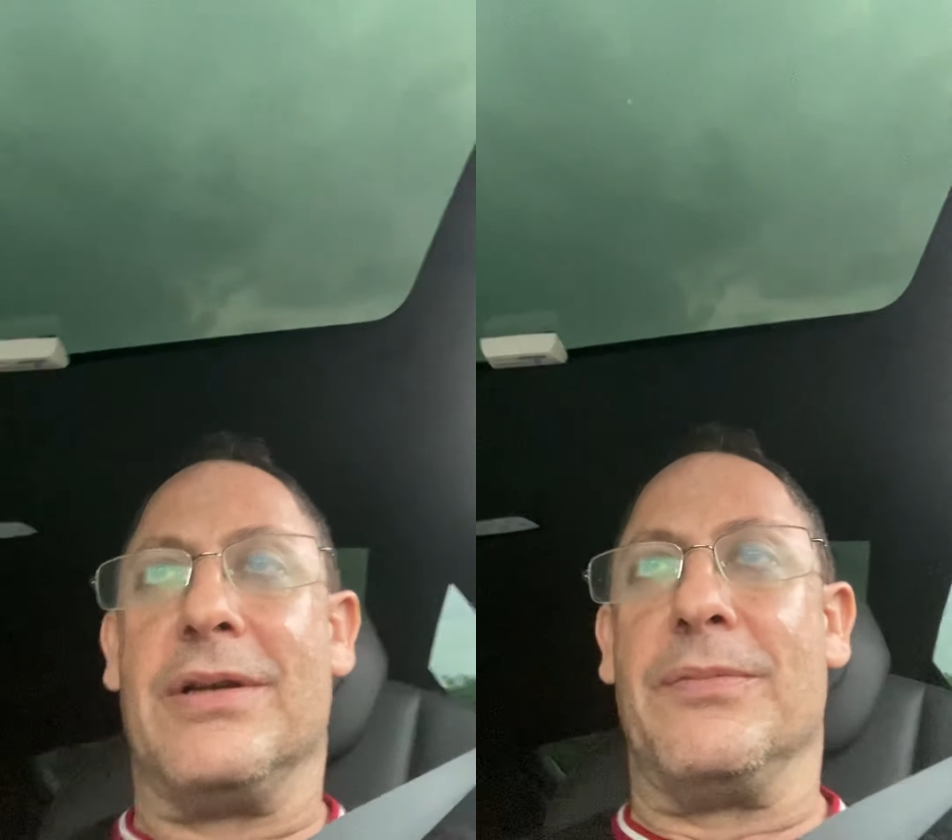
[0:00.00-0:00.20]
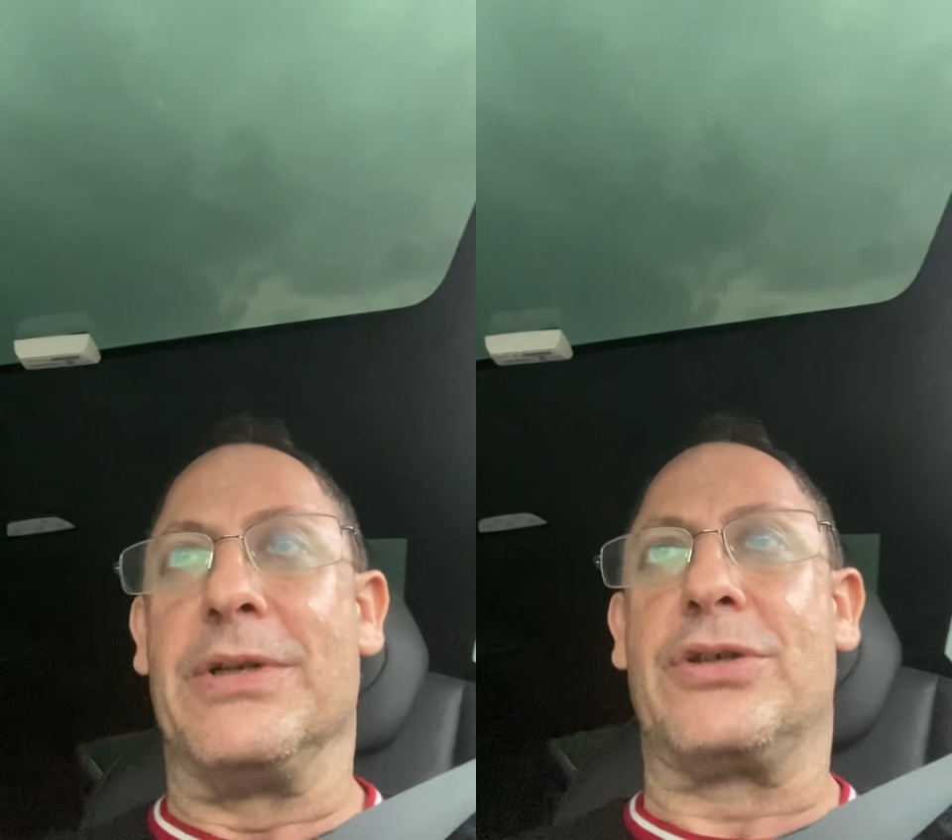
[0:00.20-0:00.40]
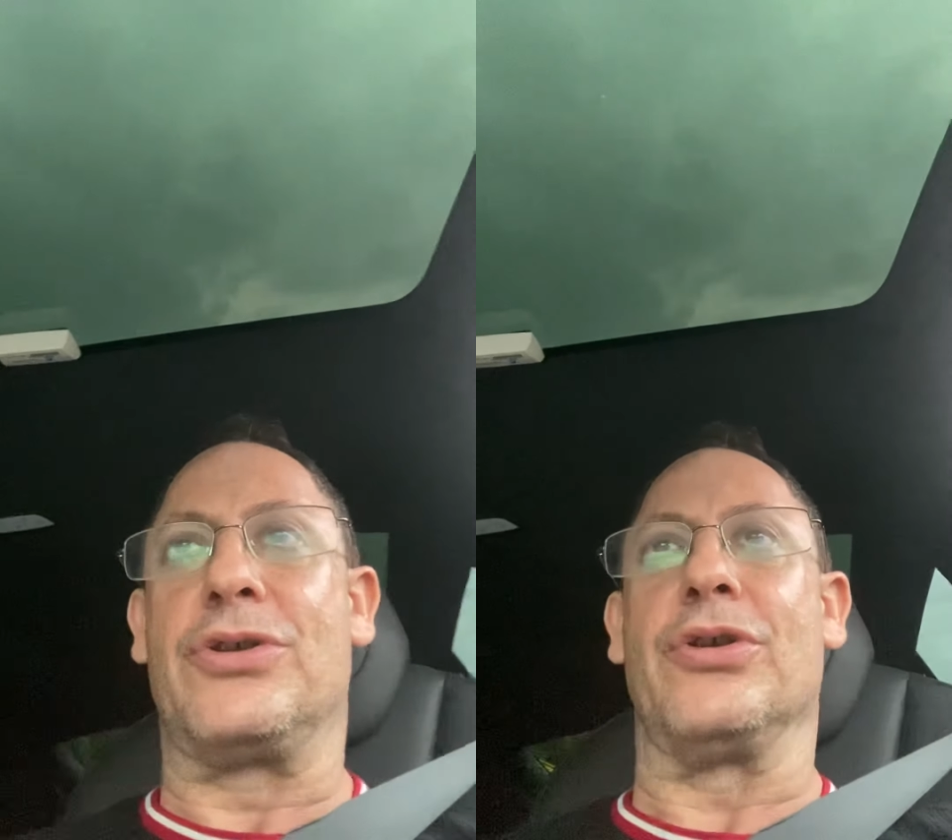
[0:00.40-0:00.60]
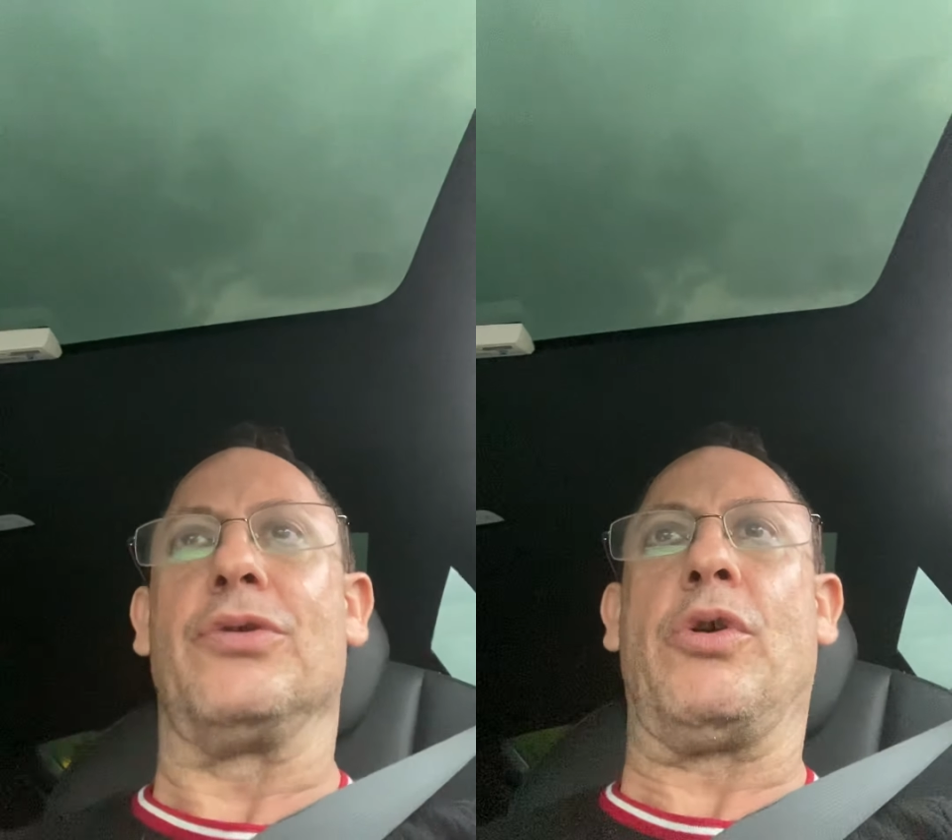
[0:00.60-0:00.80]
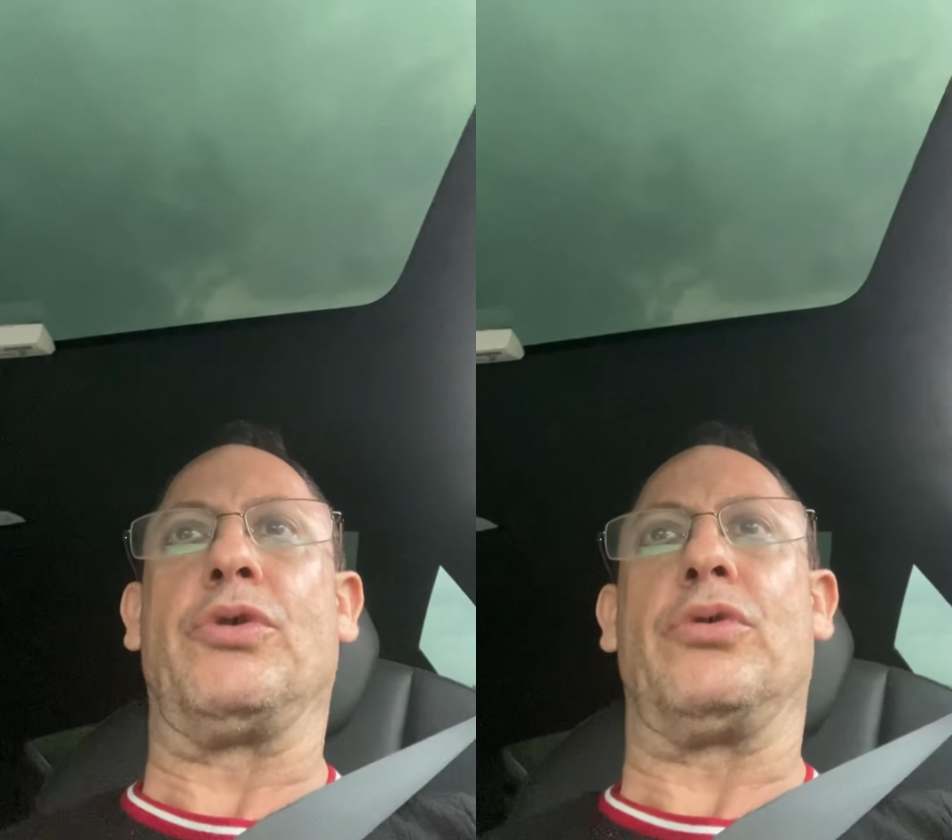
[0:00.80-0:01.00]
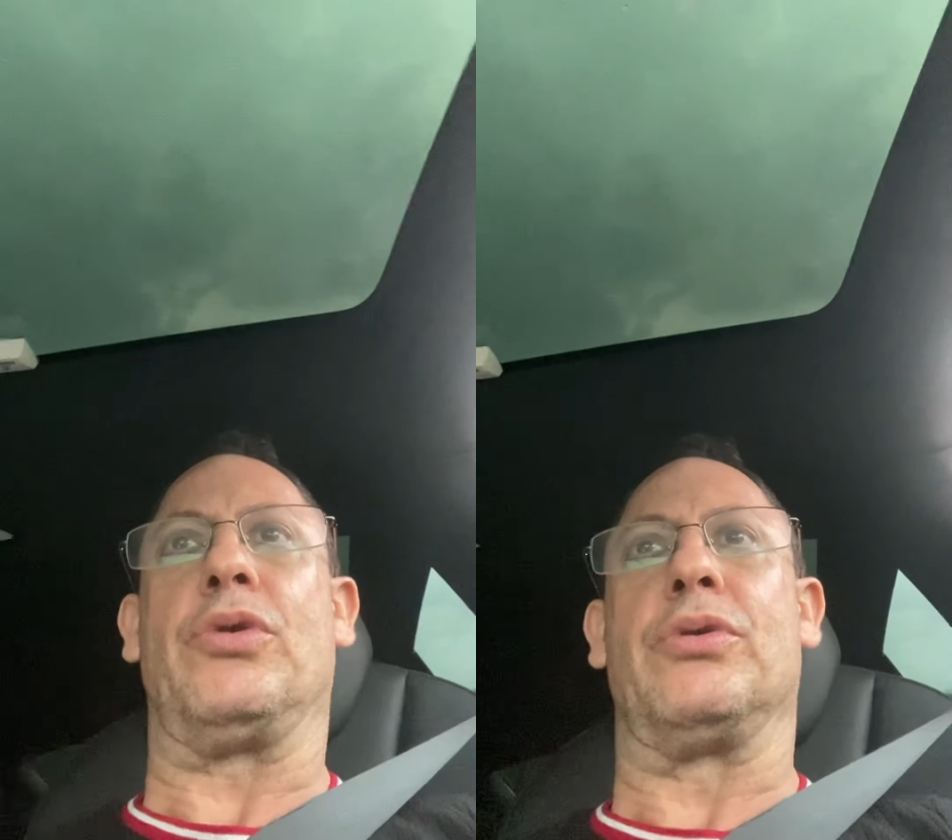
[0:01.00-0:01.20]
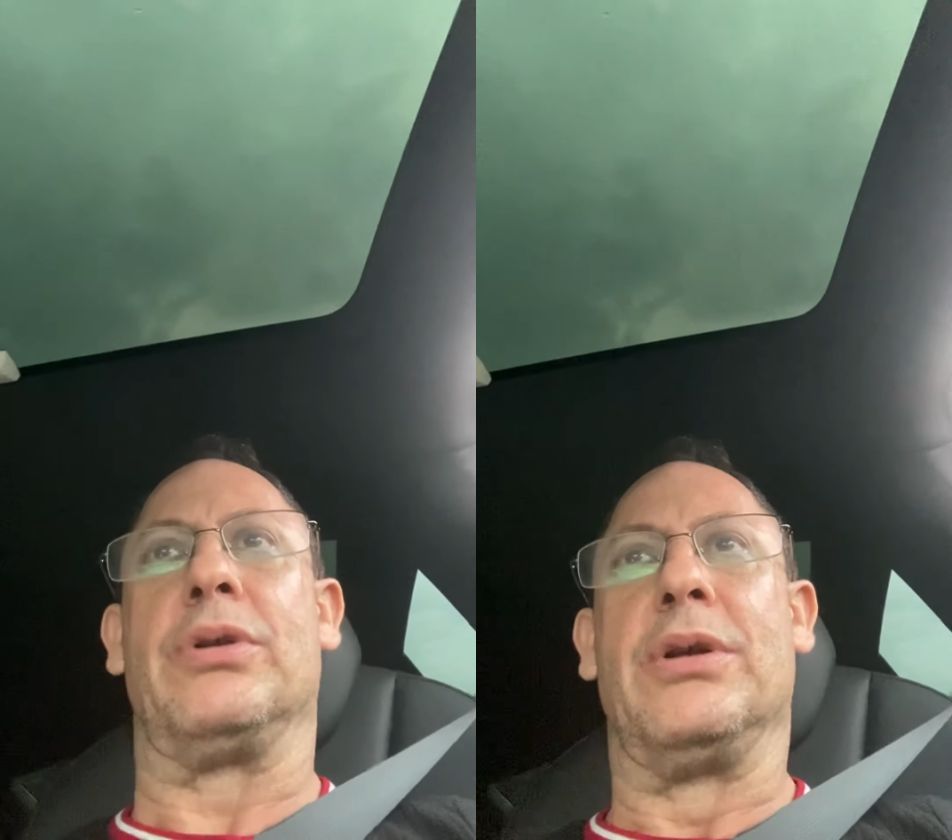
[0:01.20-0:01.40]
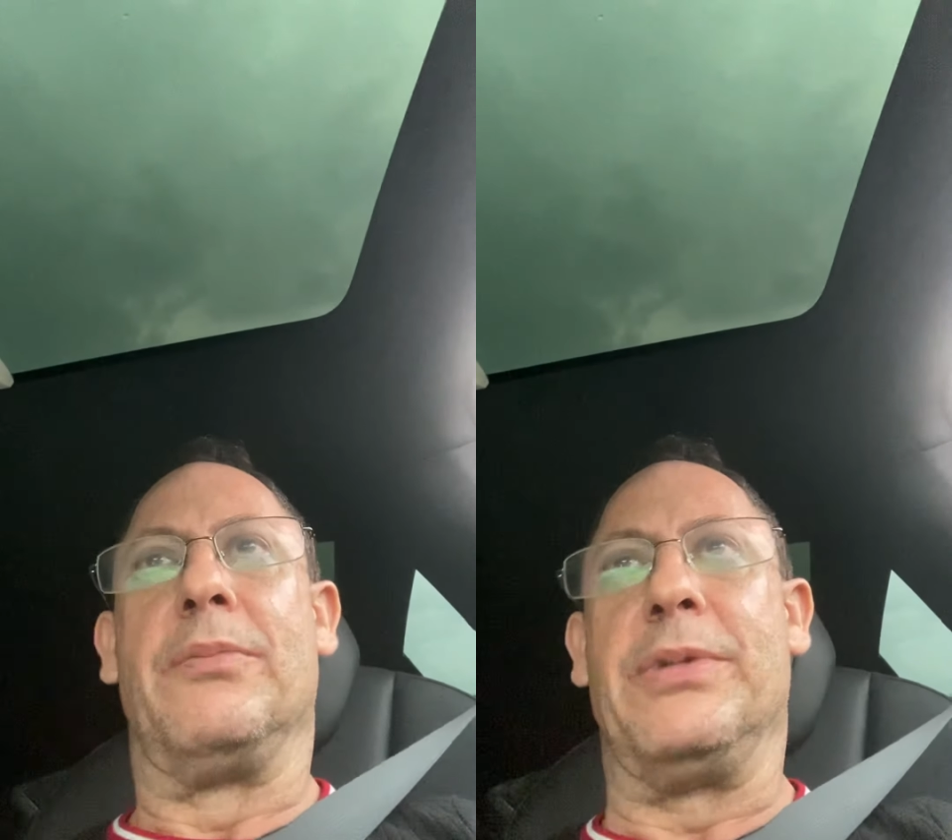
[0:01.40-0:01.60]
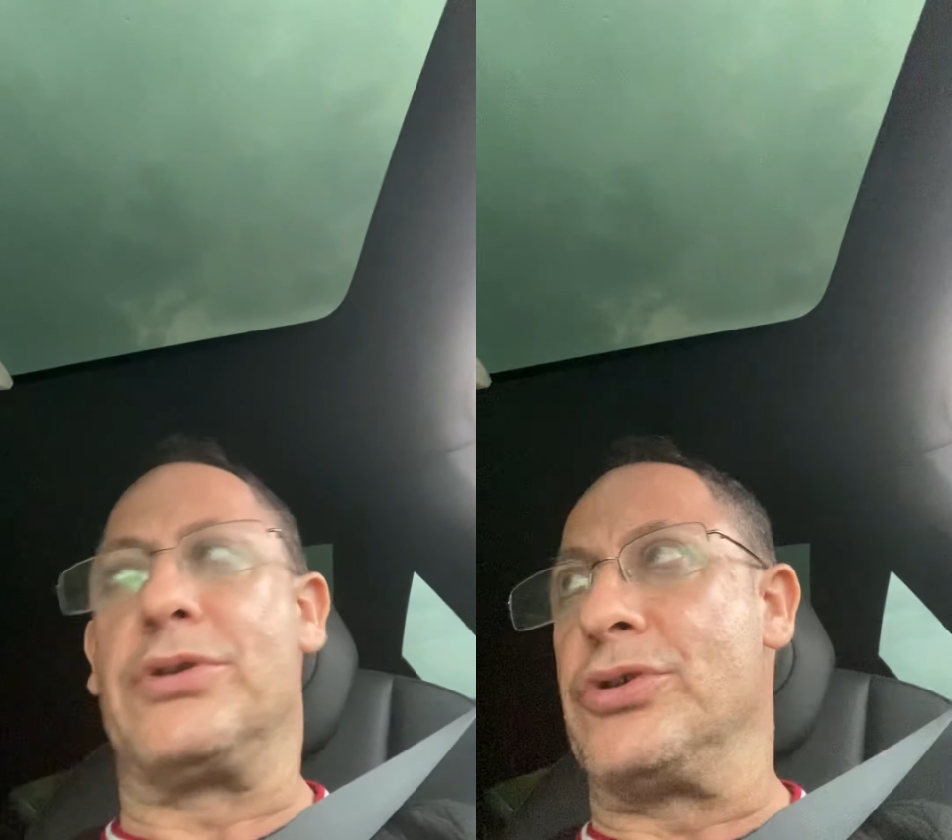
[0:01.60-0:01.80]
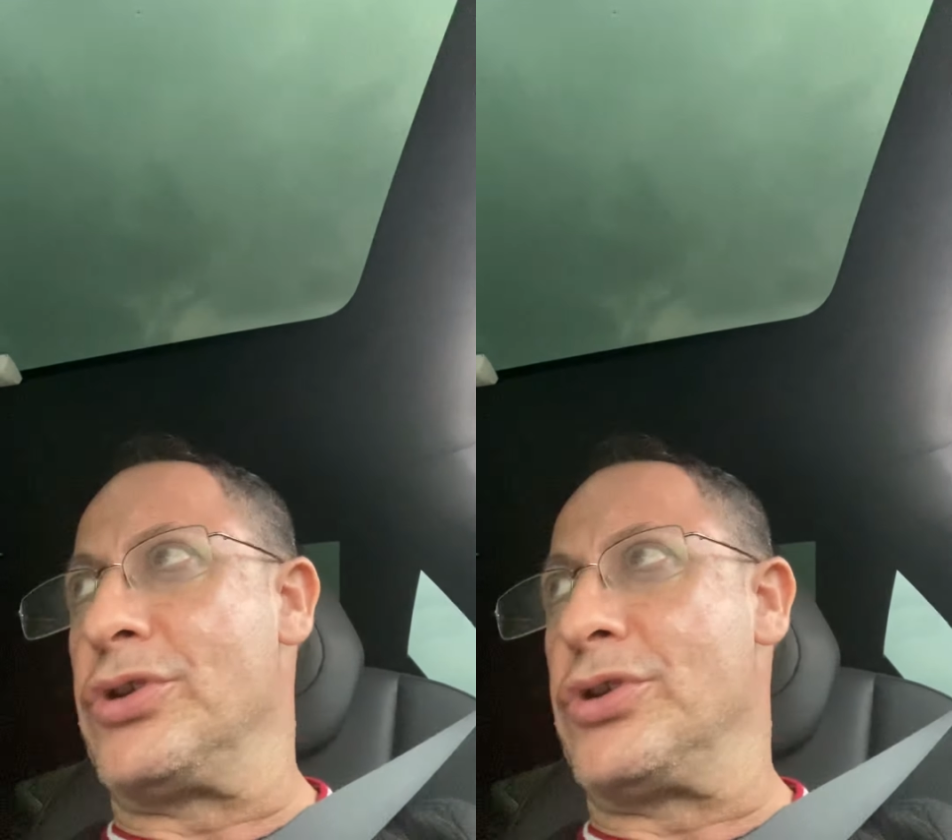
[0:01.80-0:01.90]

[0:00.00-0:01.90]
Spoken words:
Mr.